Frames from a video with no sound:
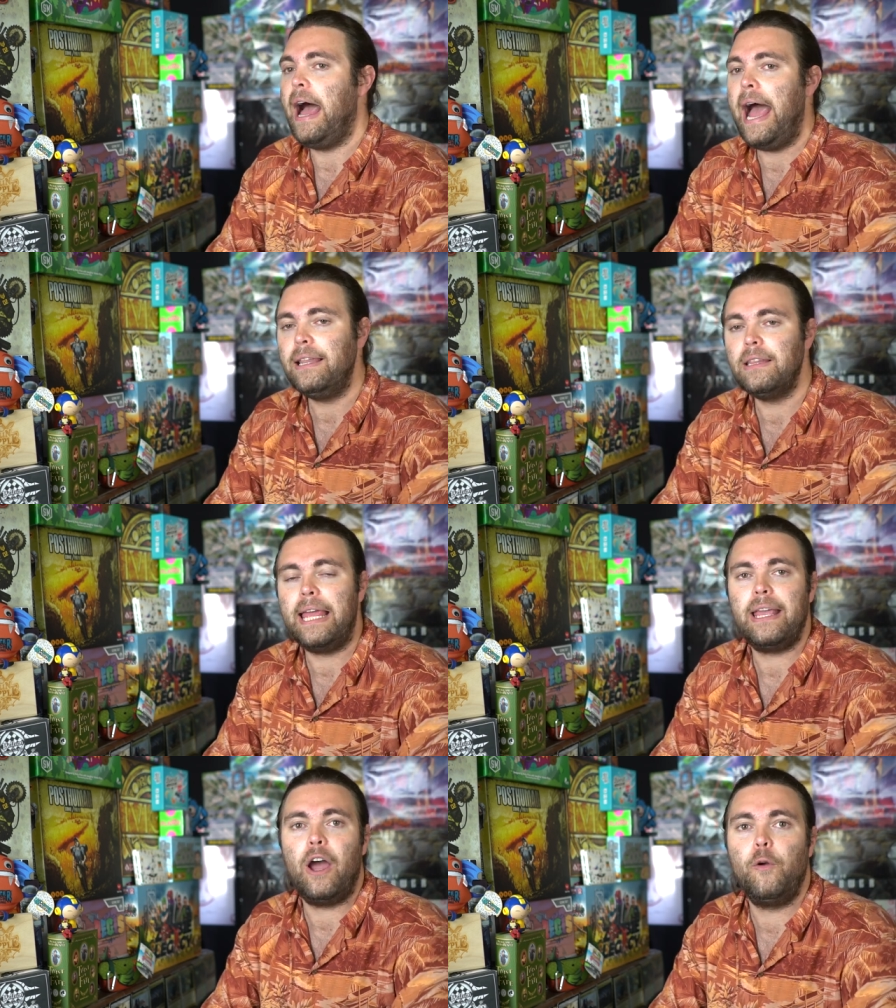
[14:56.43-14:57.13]
I
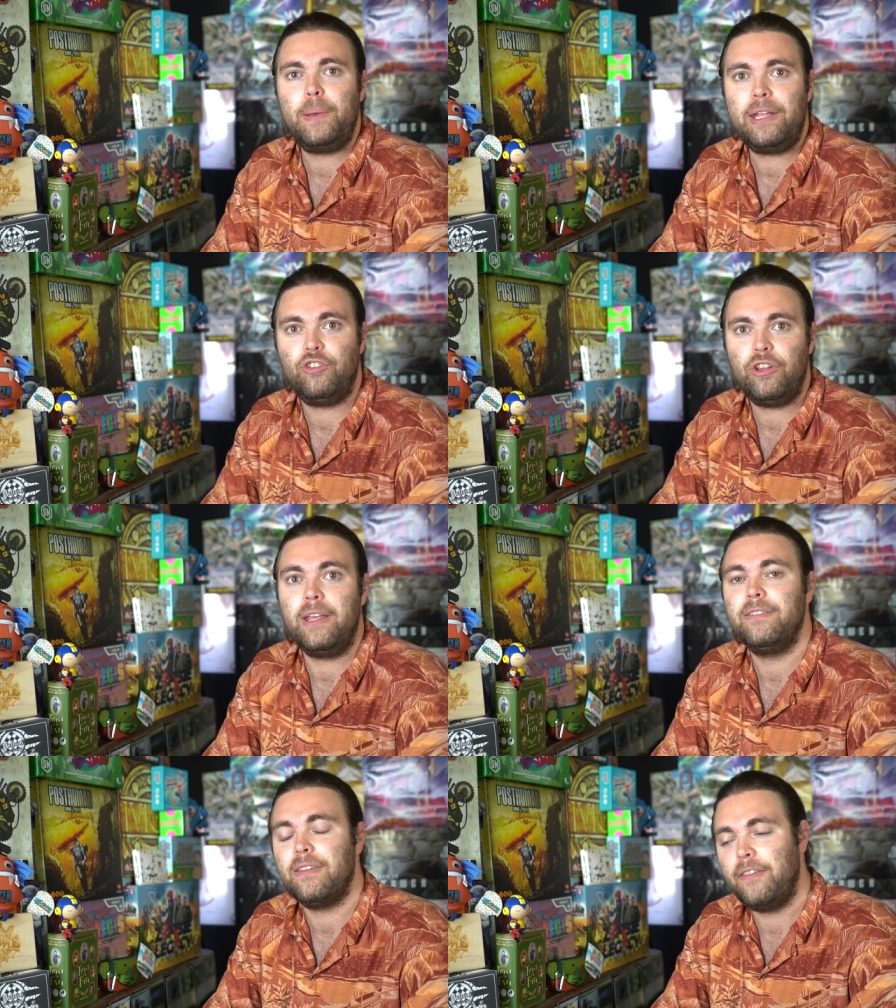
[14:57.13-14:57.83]
like
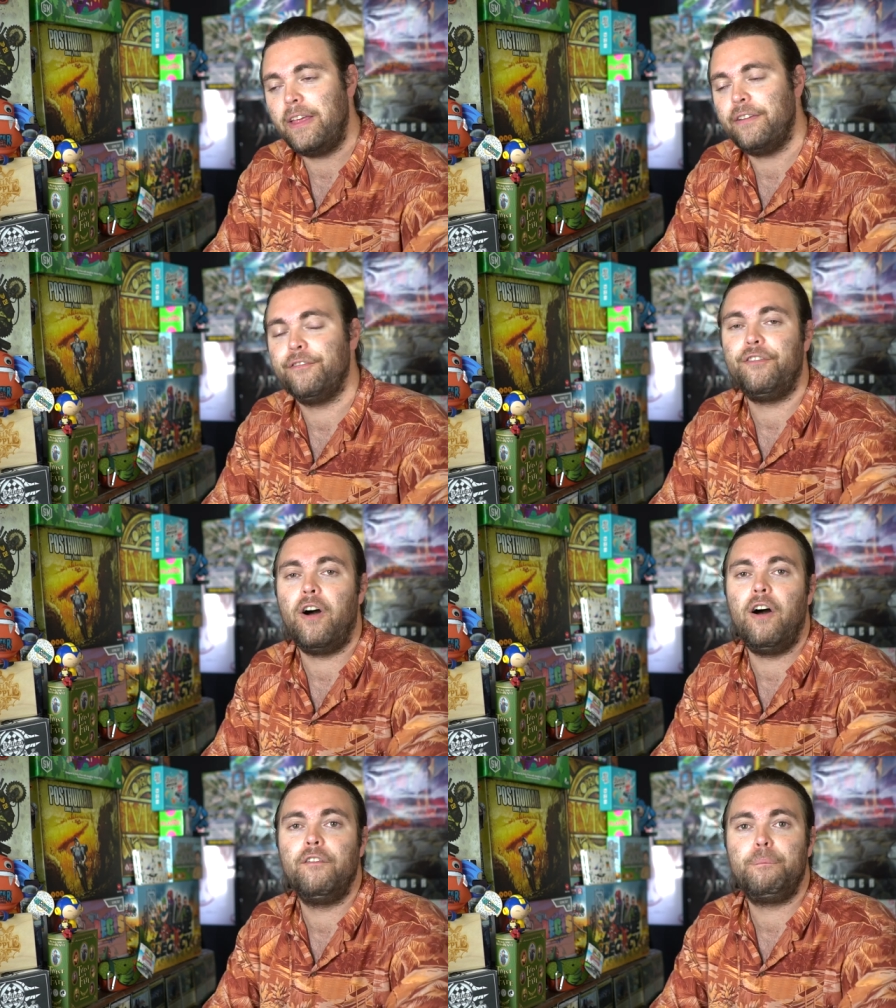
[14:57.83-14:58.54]
RPGs that
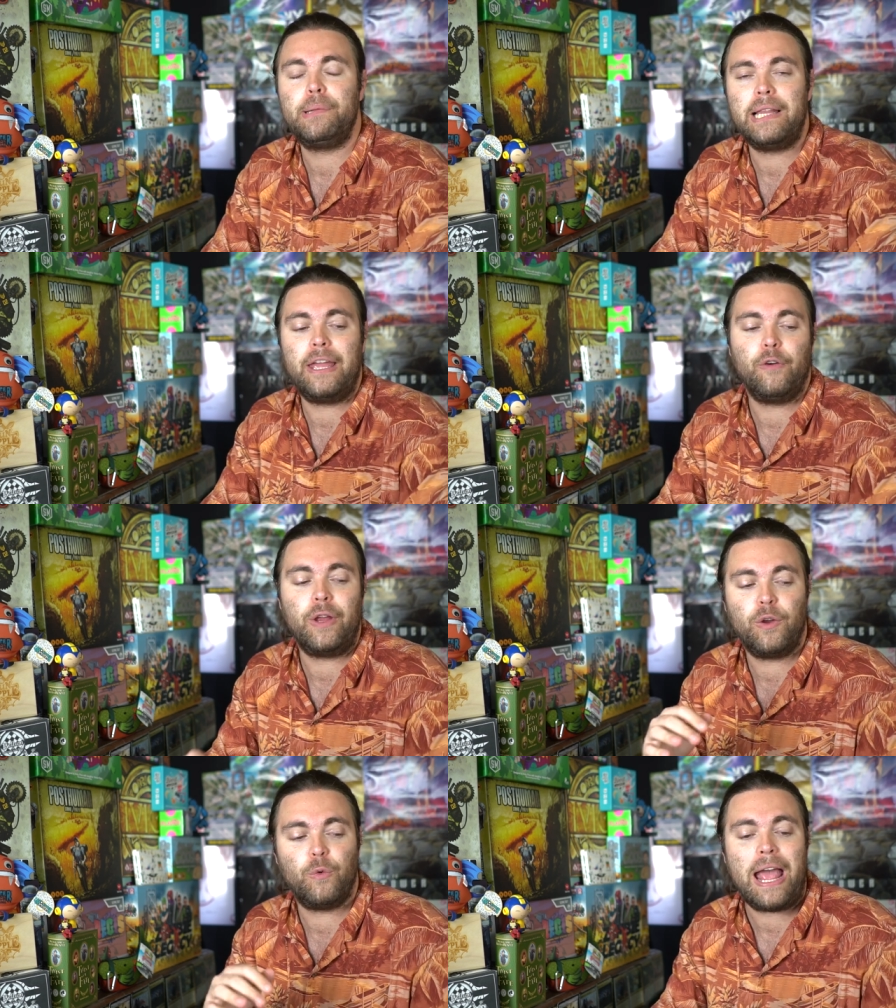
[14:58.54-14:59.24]
involve player
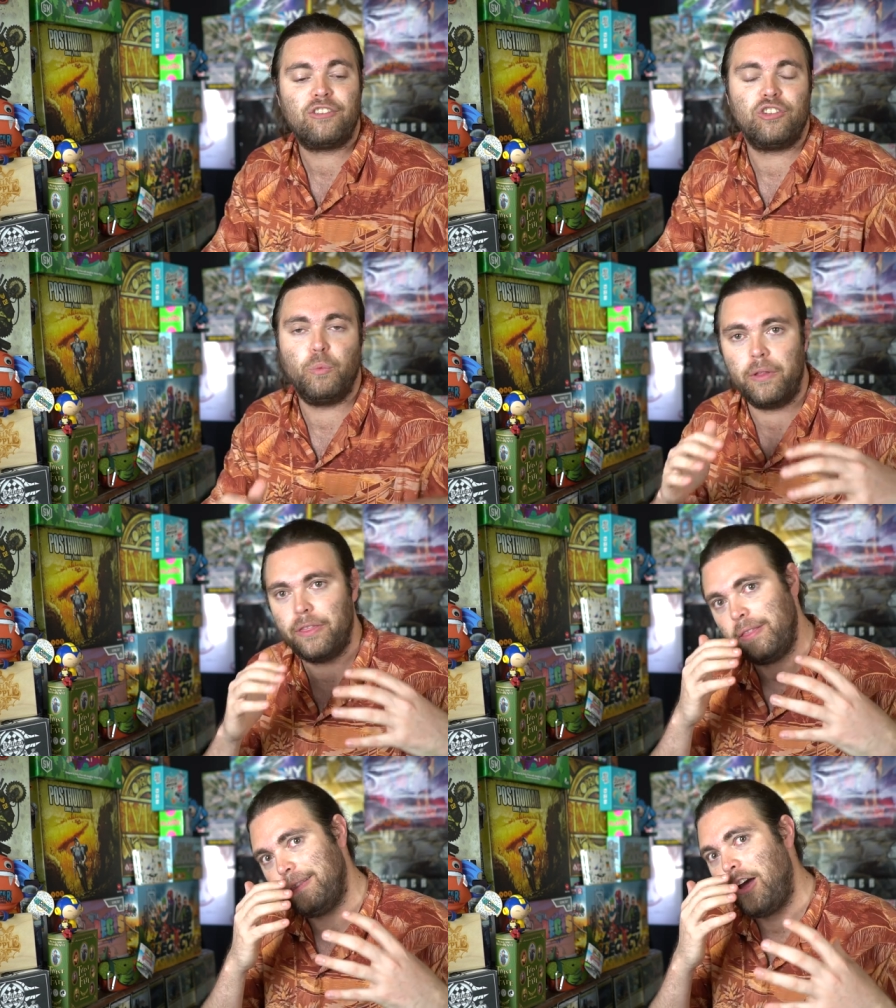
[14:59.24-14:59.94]
interaction
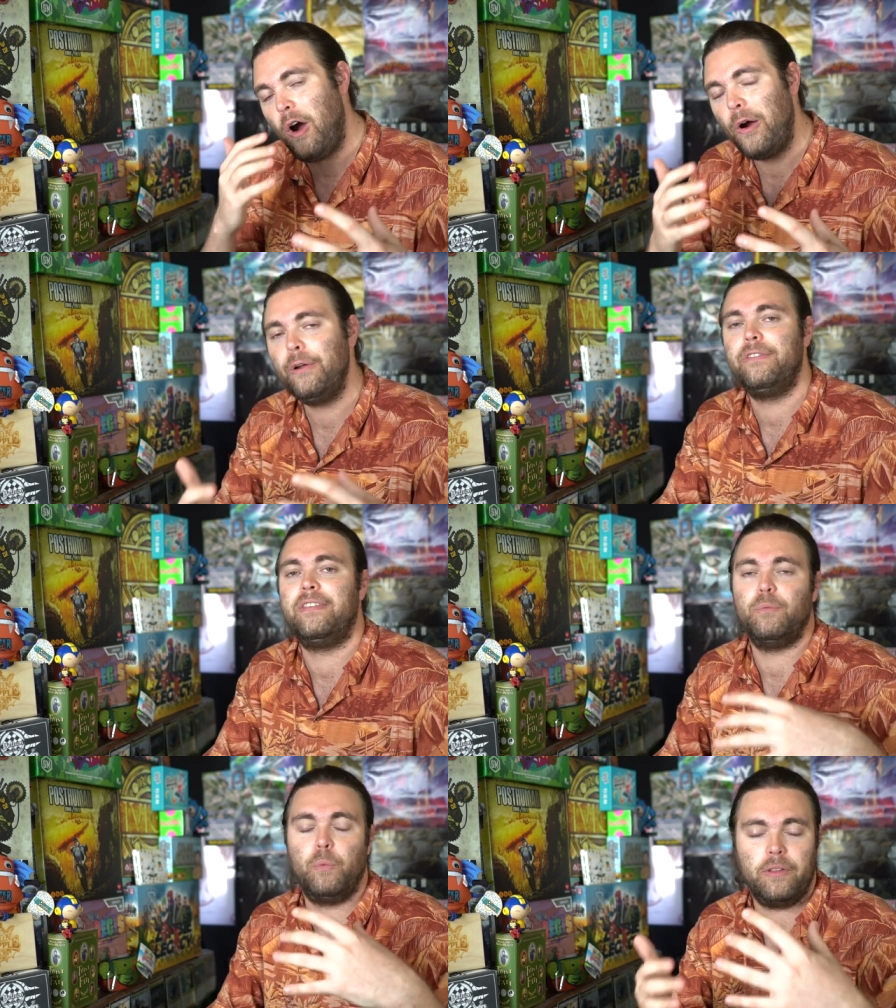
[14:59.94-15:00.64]
with
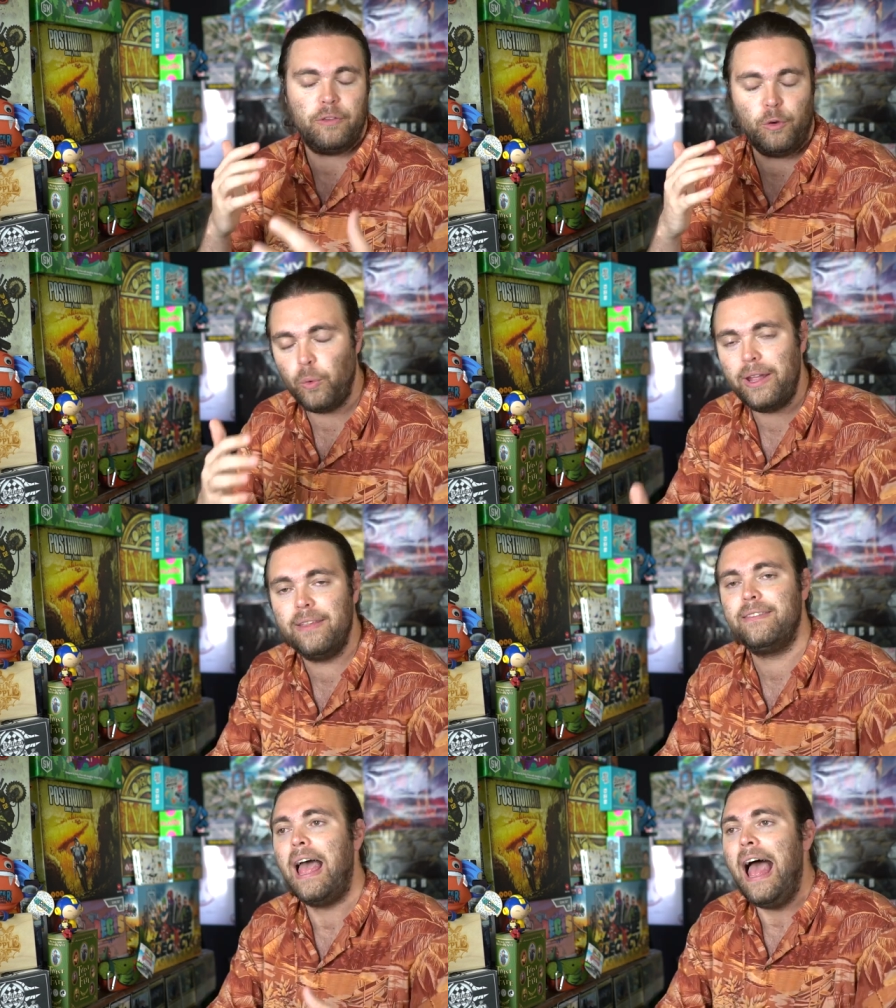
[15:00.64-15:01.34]
cards and with
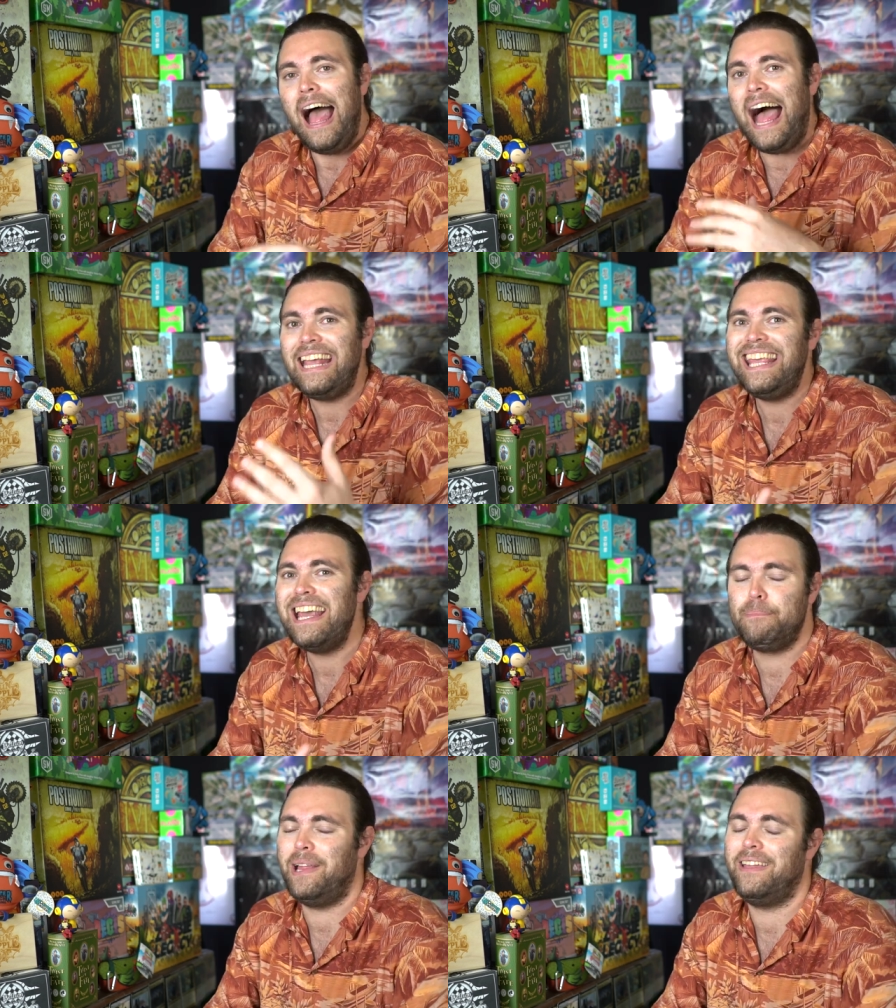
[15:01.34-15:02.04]
grids. I
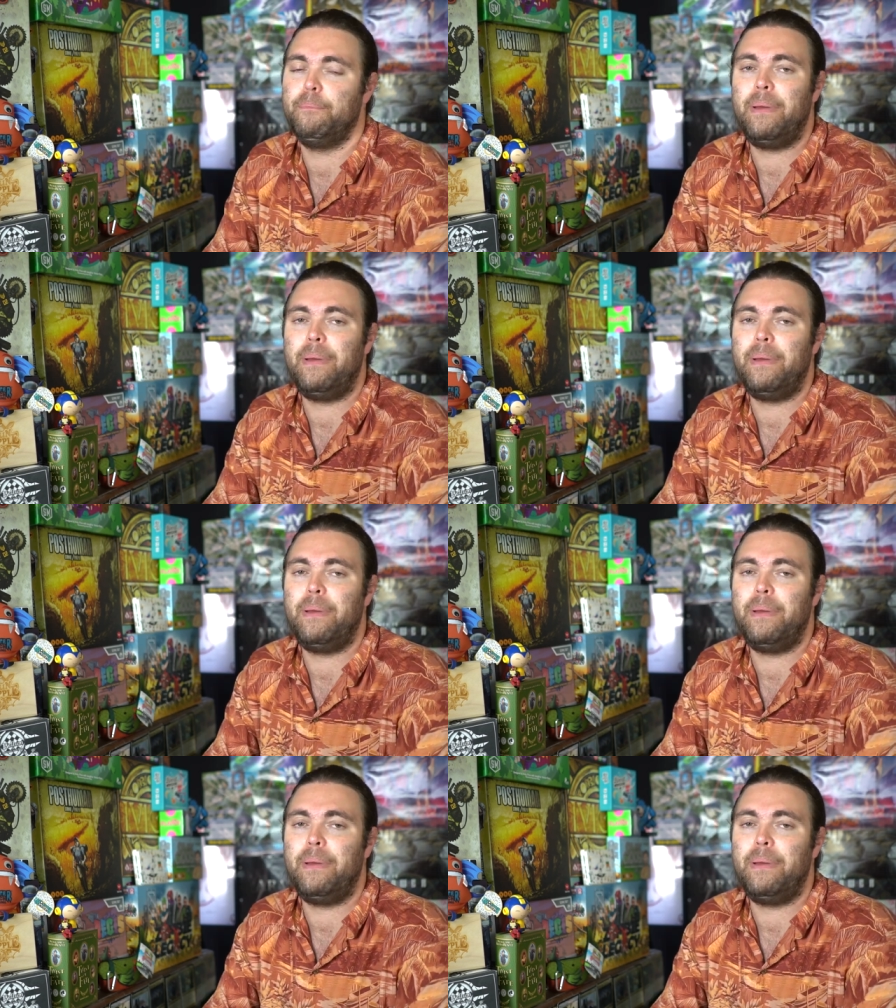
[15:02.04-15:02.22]
can't play a